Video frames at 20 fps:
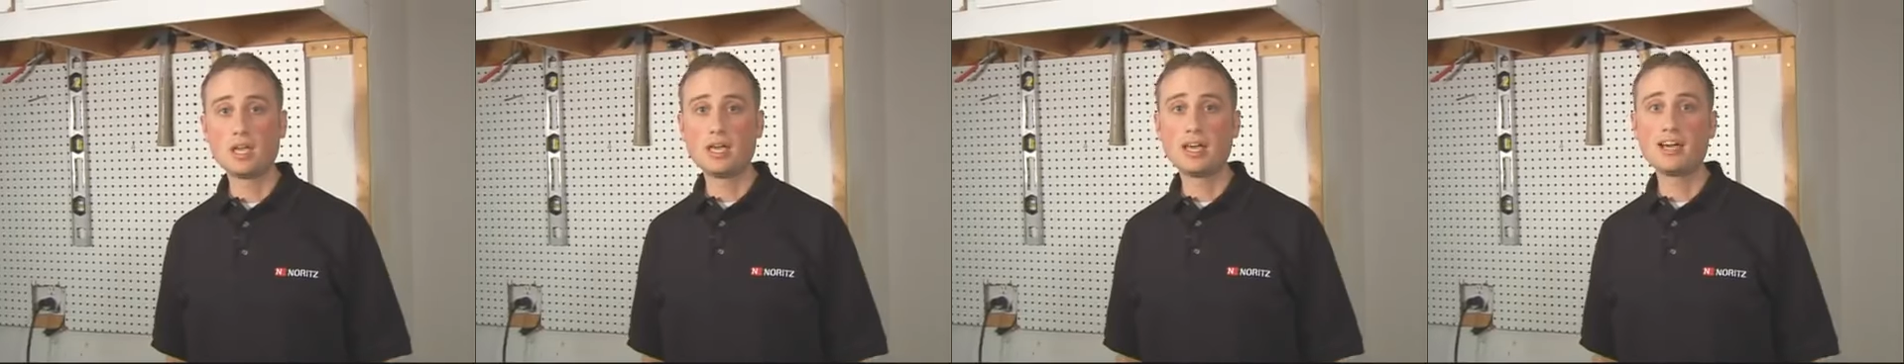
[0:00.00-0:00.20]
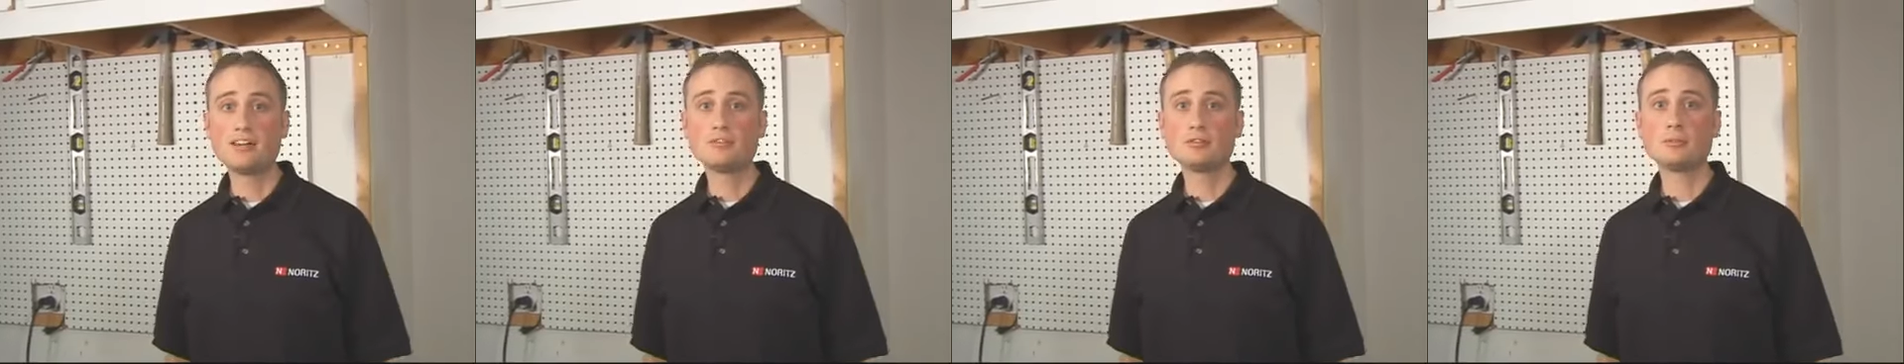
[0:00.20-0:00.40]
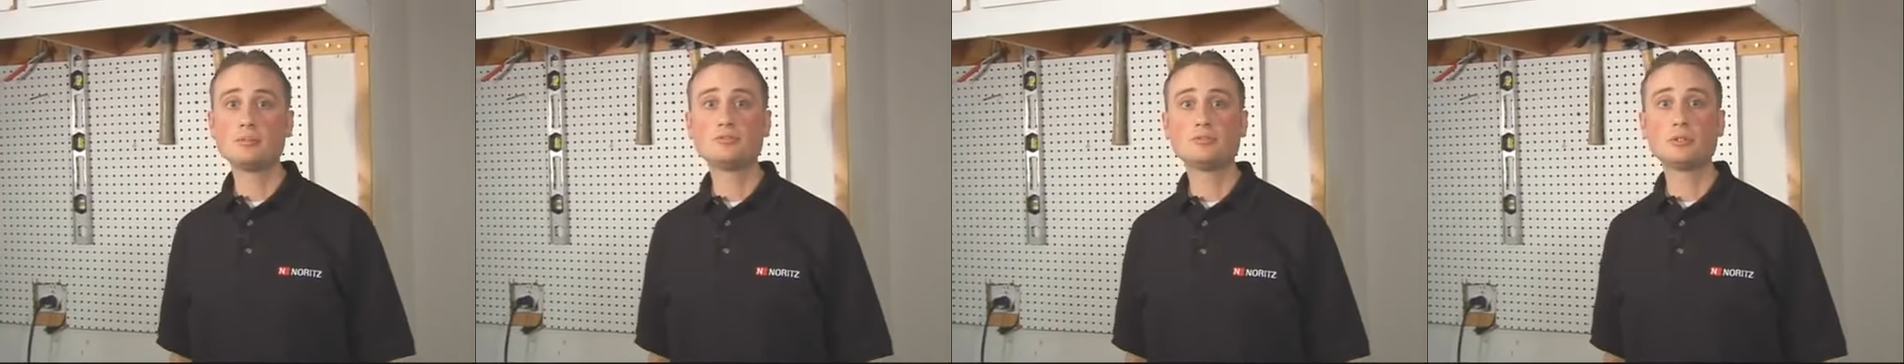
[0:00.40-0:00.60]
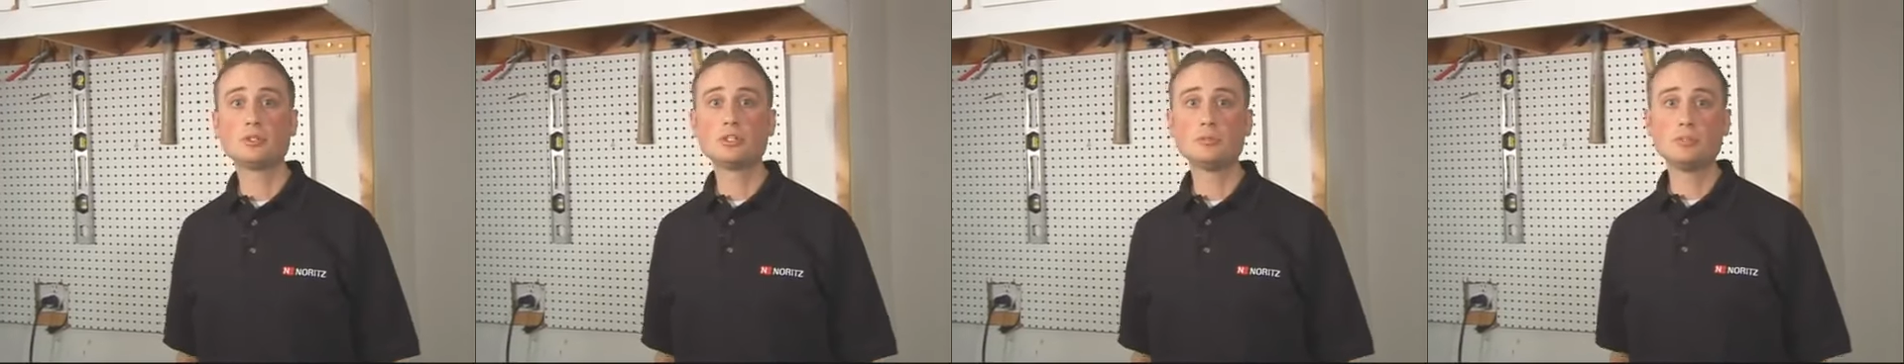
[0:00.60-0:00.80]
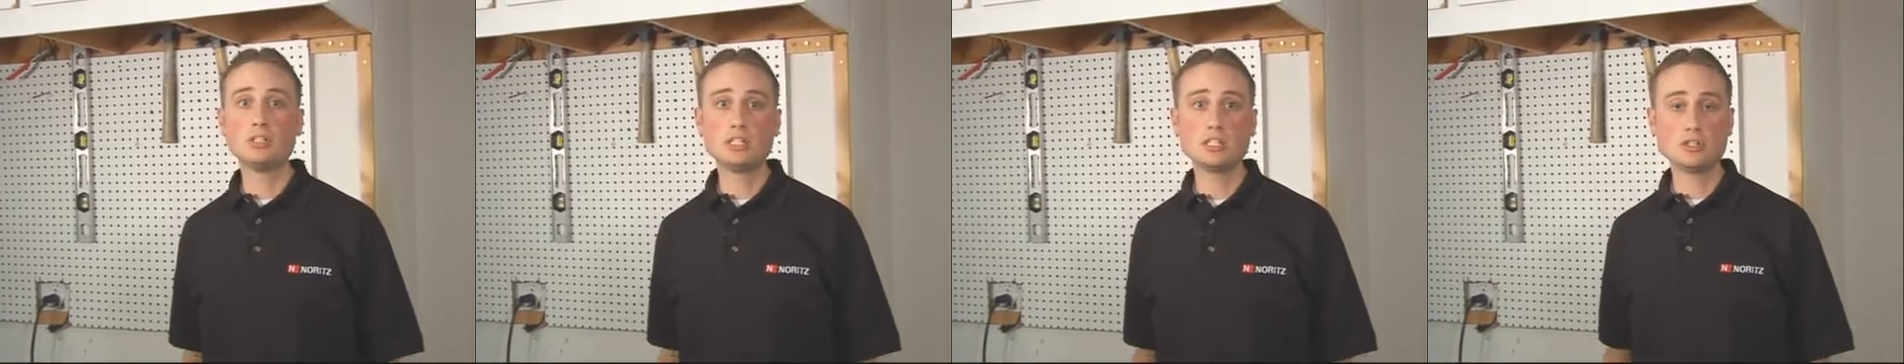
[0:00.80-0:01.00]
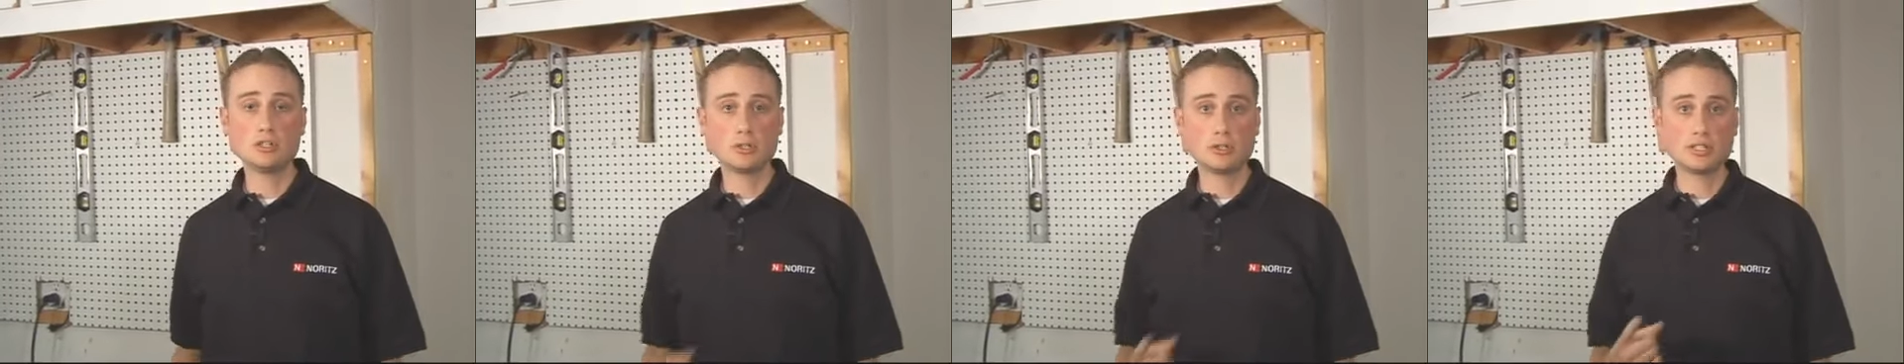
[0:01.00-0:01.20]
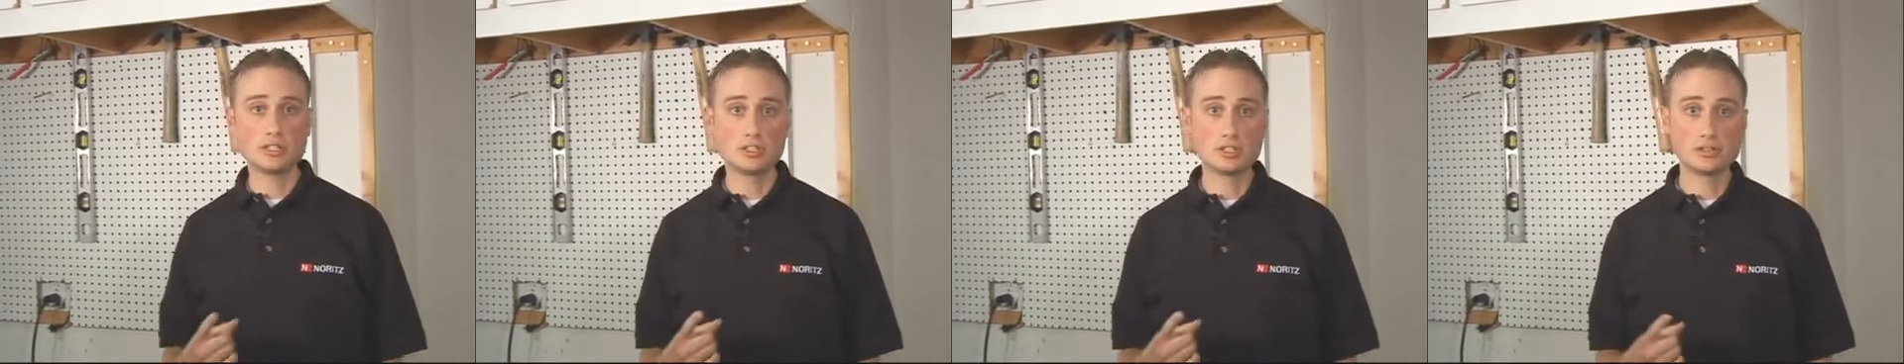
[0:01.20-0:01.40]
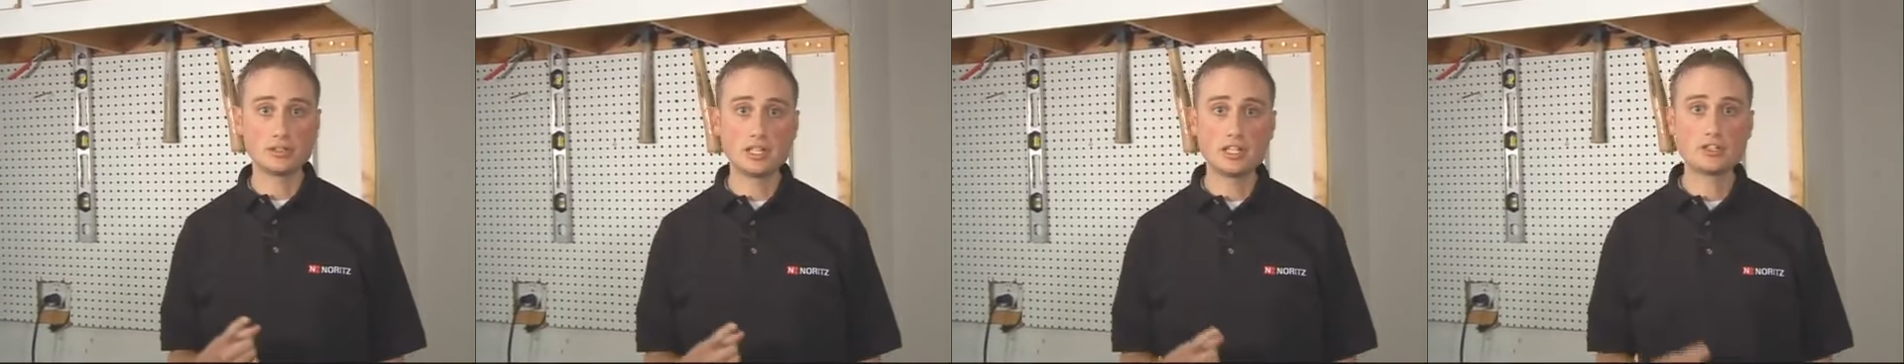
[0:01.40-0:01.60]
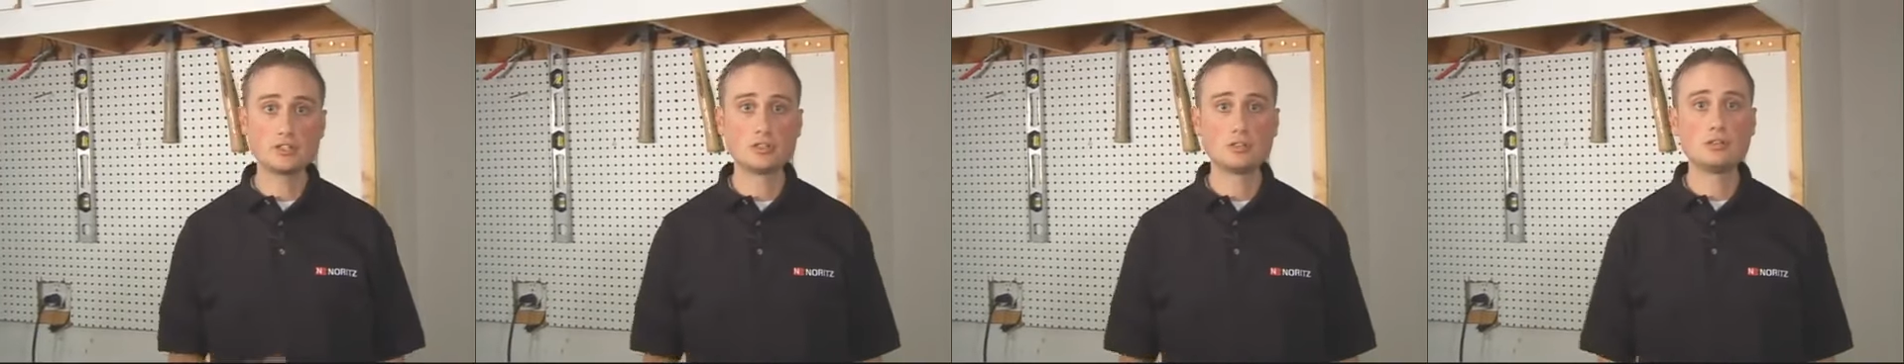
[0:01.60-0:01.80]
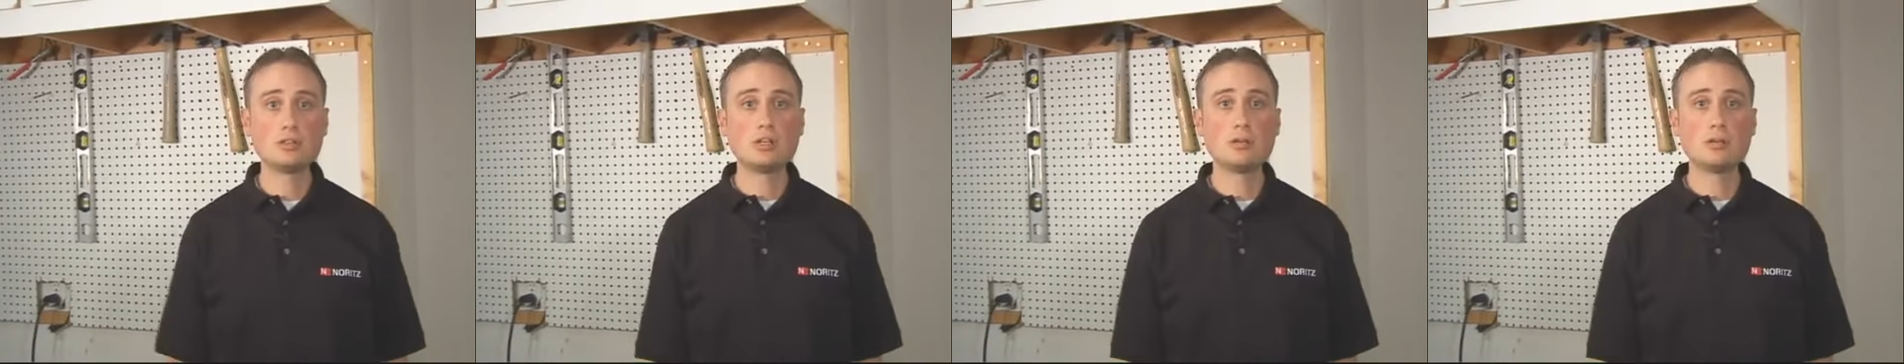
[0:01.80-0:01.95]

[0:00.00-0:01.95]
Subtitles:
However, before you begin your installation,